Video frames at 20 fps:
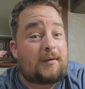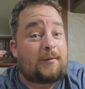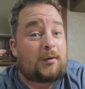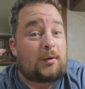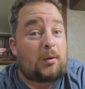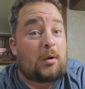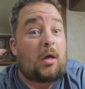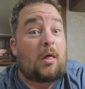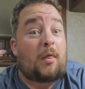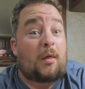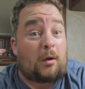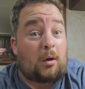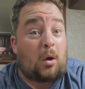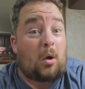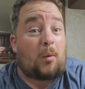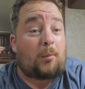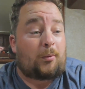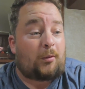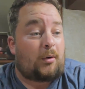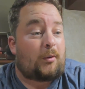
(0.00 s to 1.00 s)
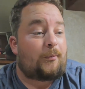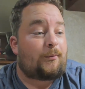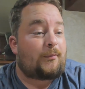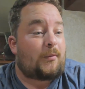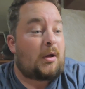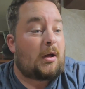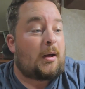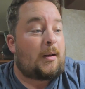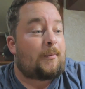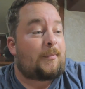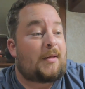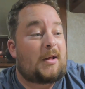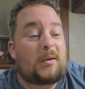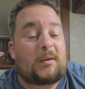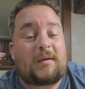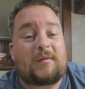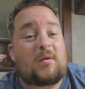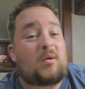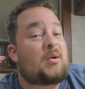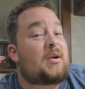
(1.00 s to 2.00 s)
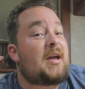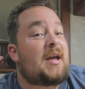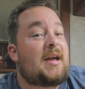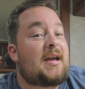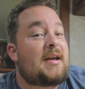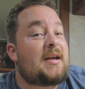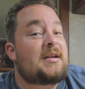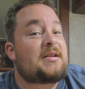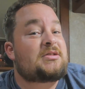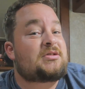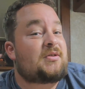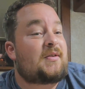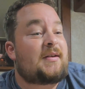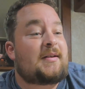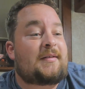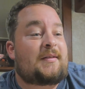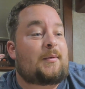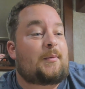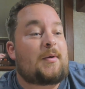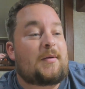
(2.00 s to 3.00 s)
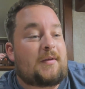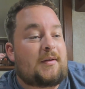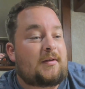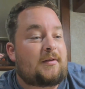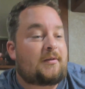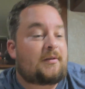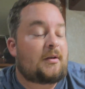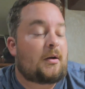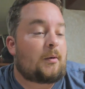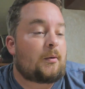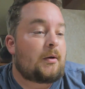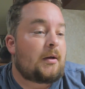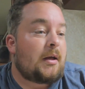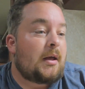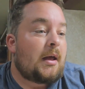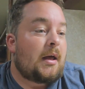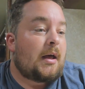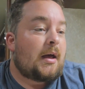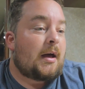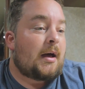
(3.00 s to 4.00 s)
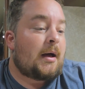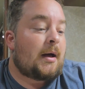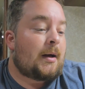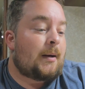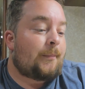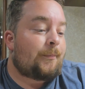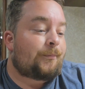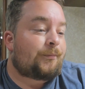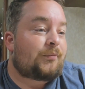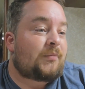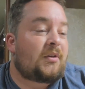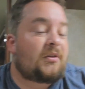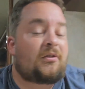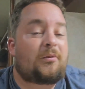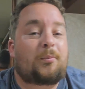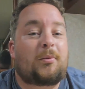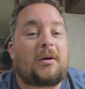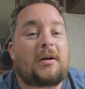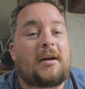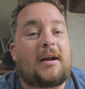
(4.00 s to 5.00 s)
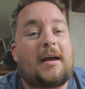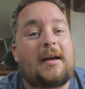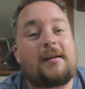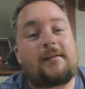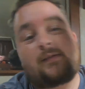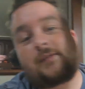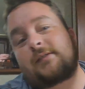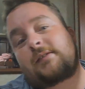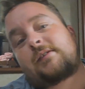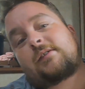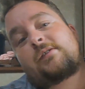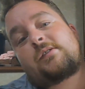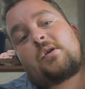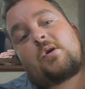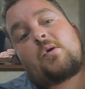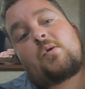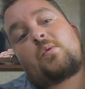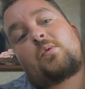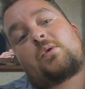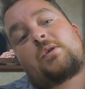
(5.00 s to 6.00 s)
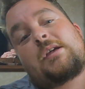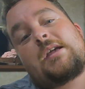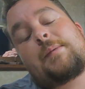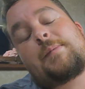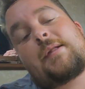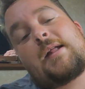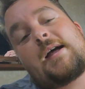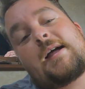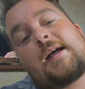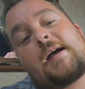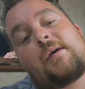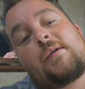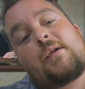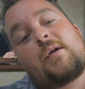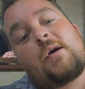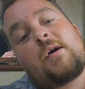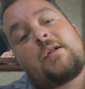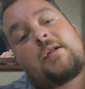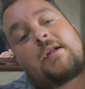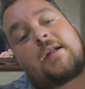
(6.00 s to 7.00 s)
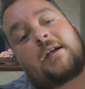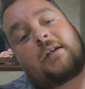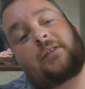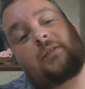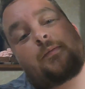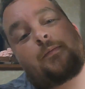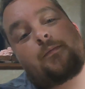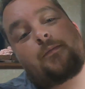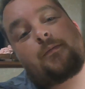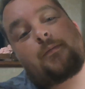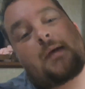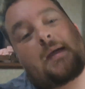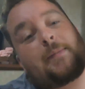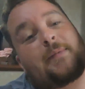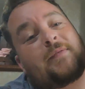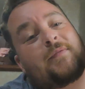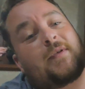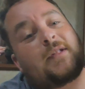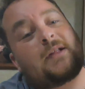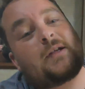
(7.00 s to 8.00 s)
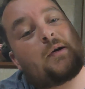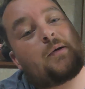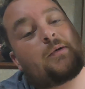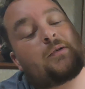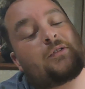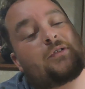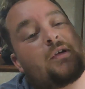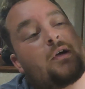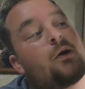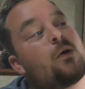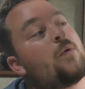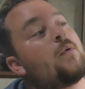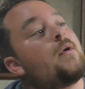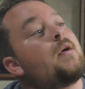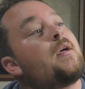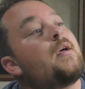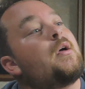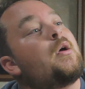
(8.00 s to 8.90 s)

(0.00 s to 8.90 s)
give you the GoPro. They don't give you a case or anything with it. So this is pretty nice. So keep an eye out on the next maybe video or so